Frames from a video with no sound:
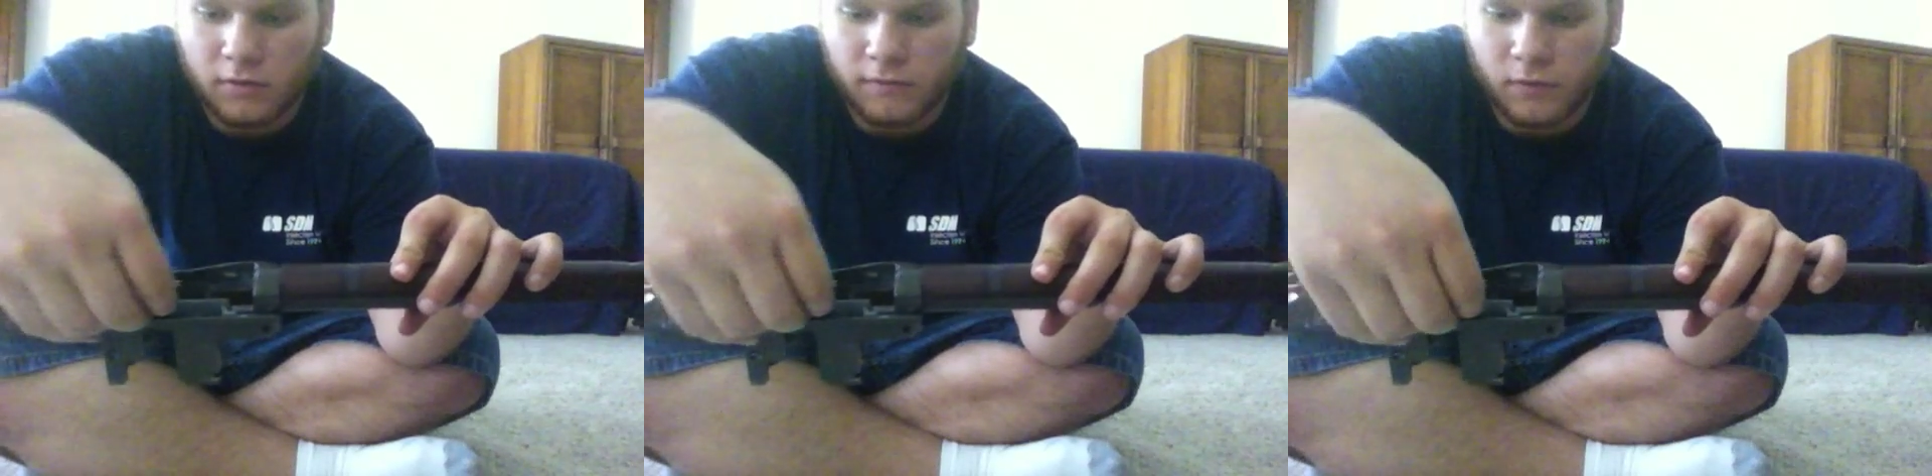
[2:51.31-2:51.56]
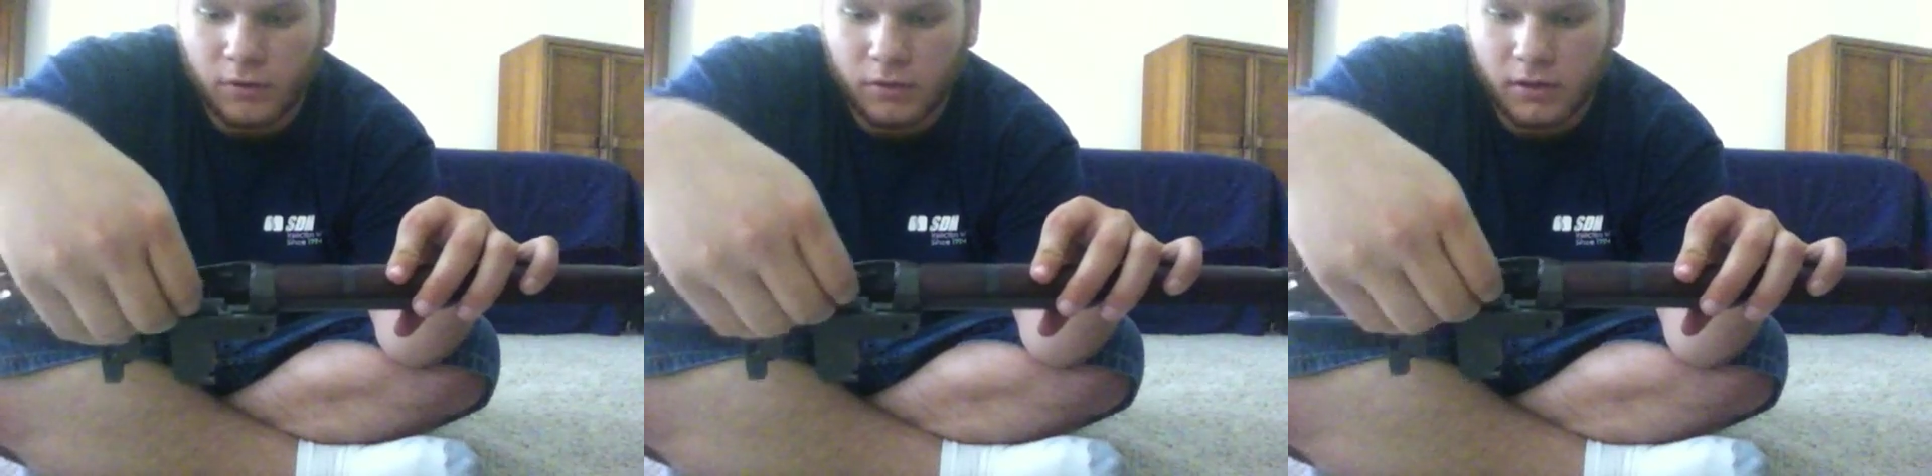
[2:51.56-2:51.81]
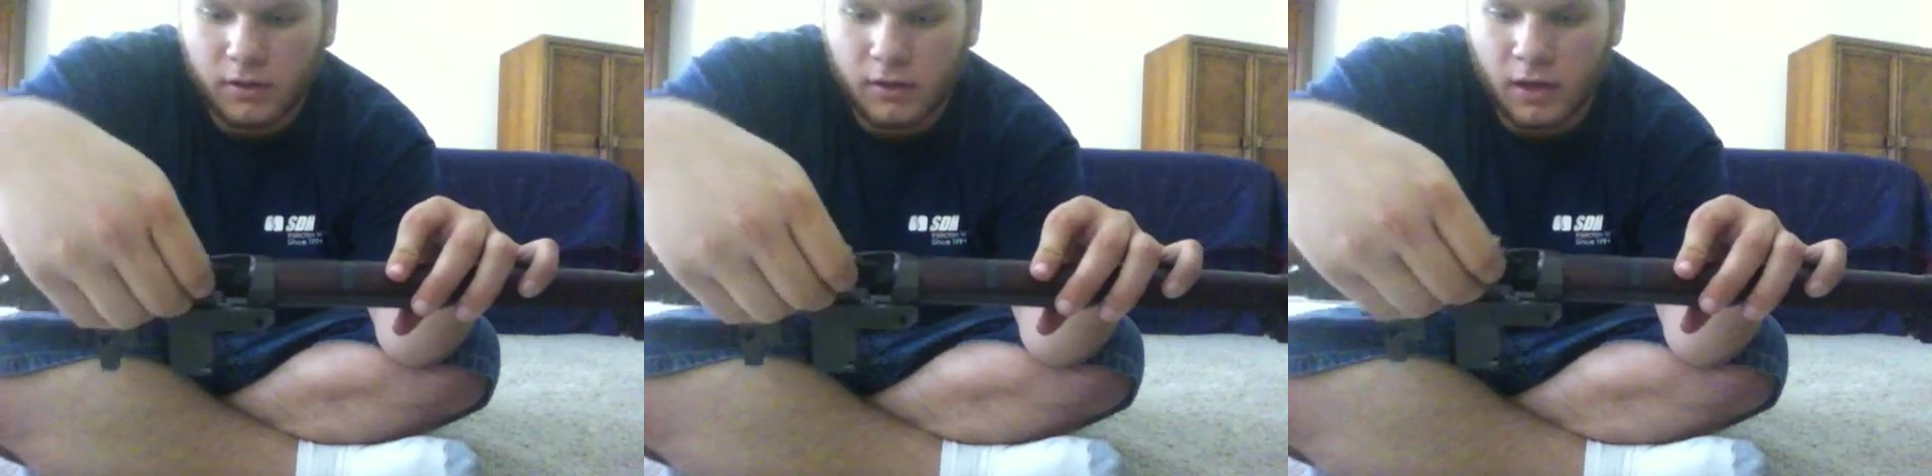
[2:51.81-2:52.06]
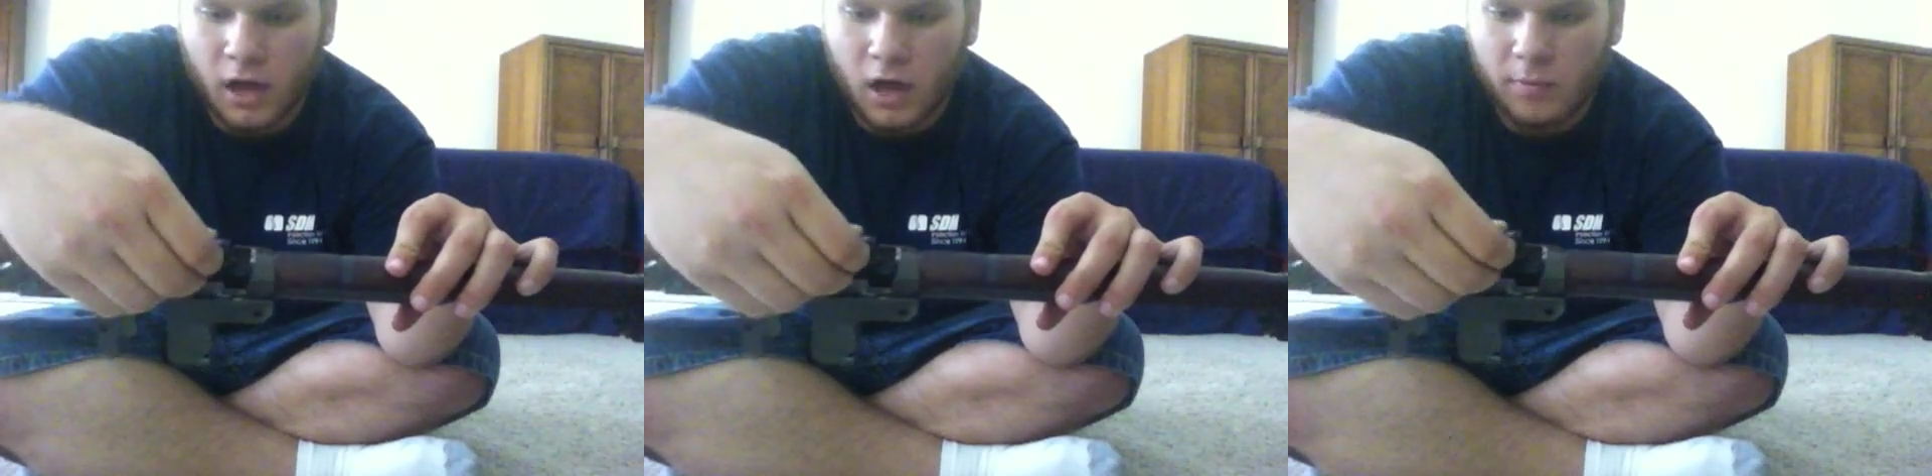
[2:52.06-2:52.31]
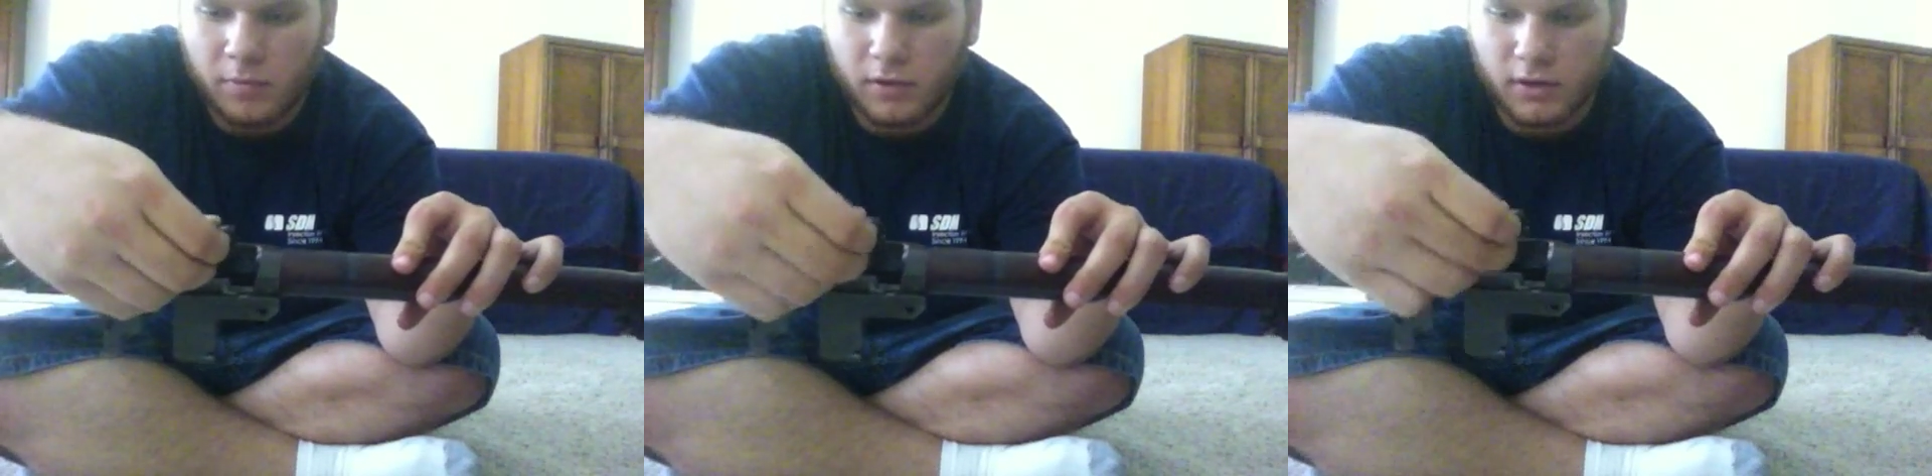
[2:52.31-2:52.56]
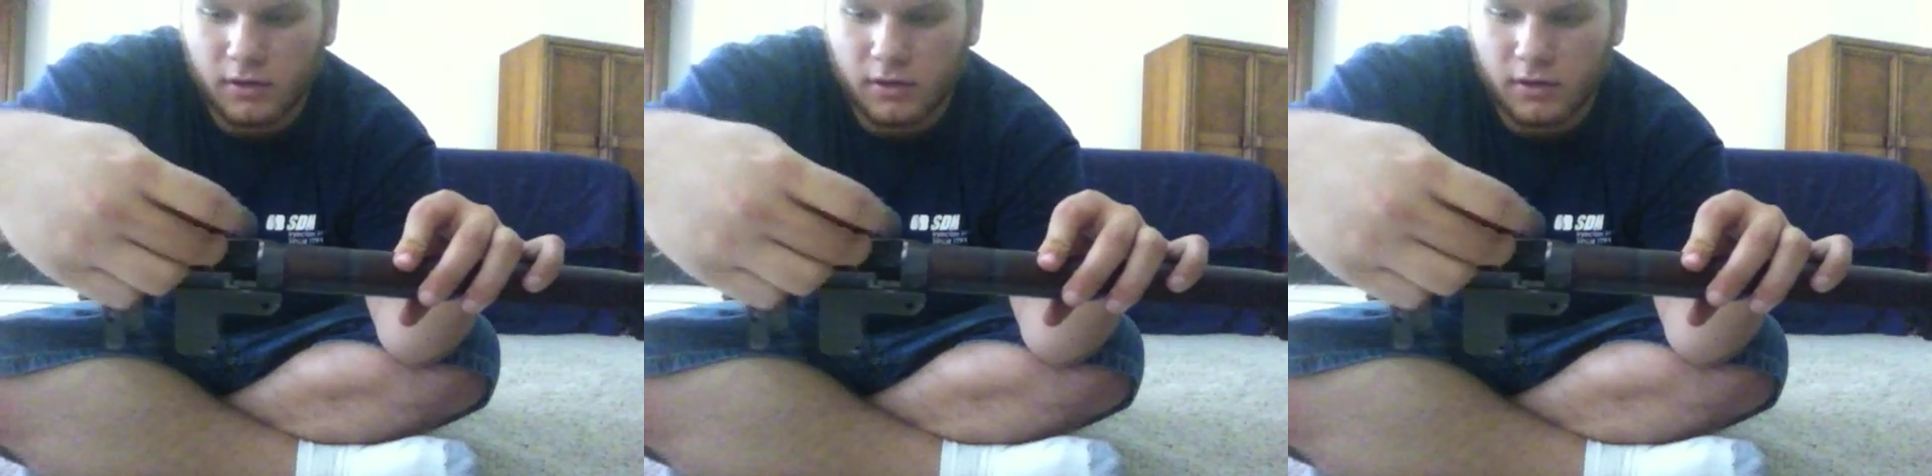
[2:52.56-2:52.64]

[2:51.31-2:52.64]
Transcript: it forward, up,